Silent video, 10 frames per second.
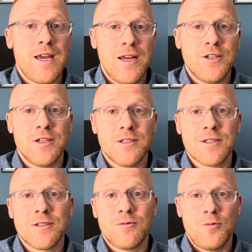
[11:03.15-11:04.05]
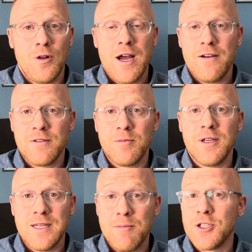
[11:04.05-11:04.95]
agents will have to be
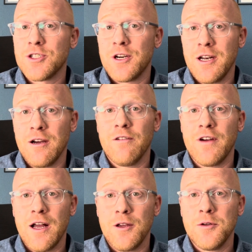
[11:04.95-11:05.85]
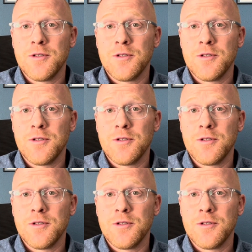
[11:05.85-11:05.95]
demonstrating our value